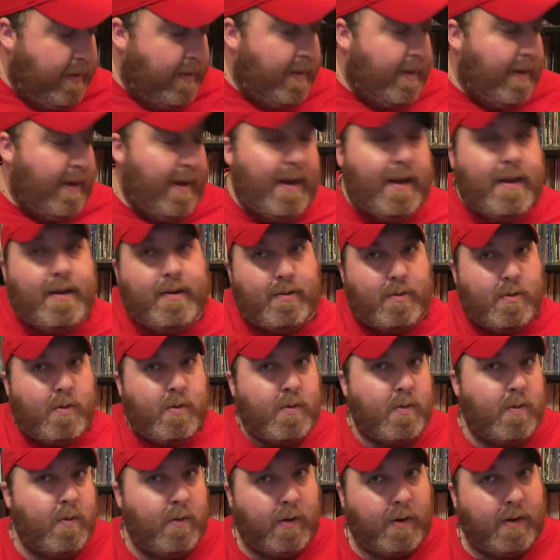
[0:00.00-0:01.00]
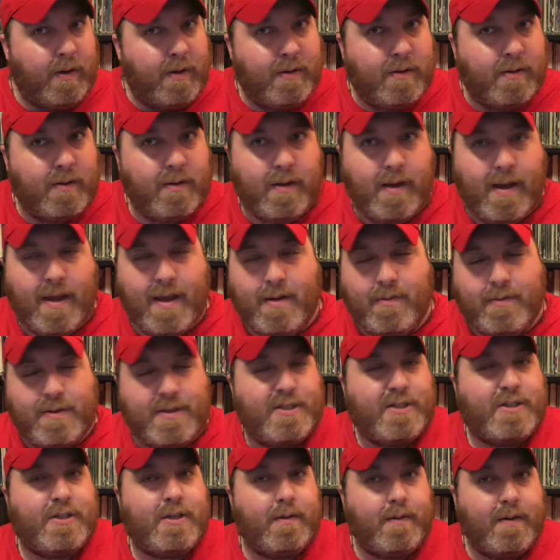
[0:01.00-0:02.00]
And oh, I was
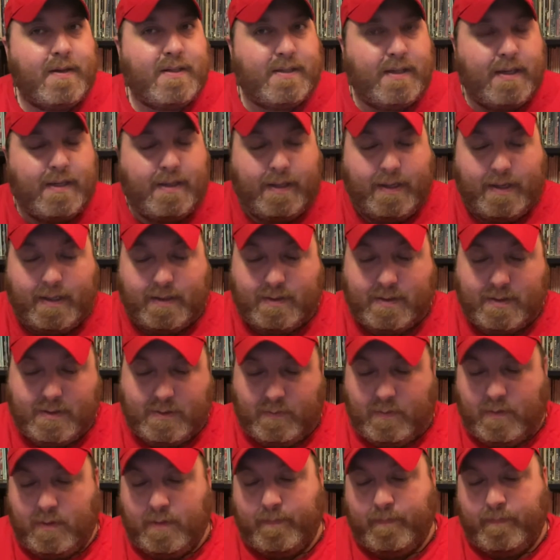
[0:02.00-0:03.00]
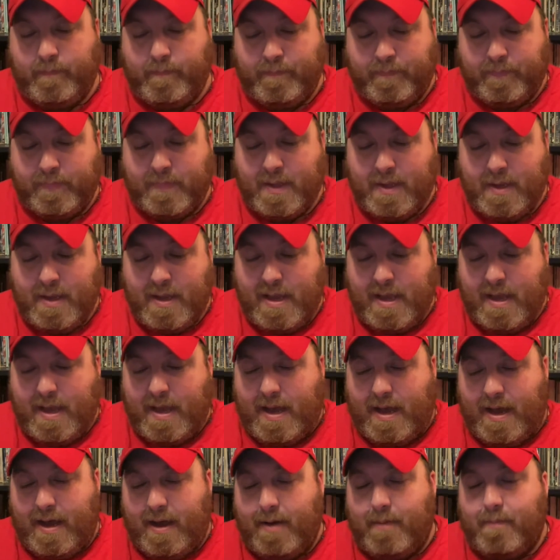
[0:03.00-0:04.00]
so excited to get this one.
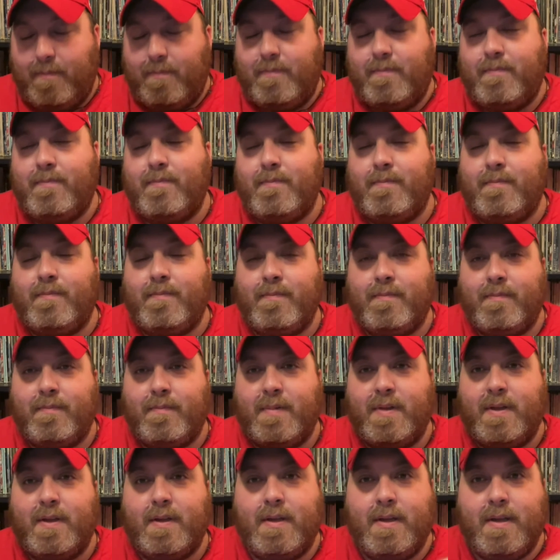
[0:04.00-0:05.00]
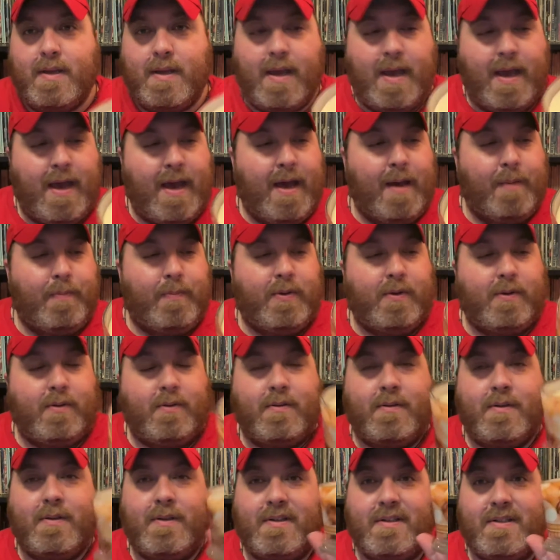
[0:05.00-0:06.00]
Um,
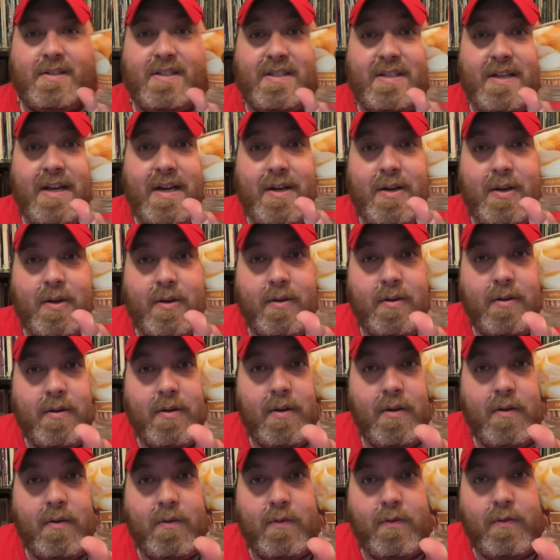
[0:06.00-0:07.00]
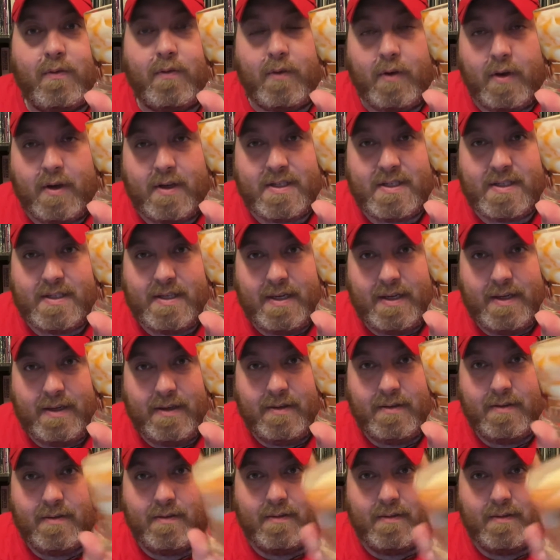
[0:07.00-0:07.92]
Apple Cider Frosting.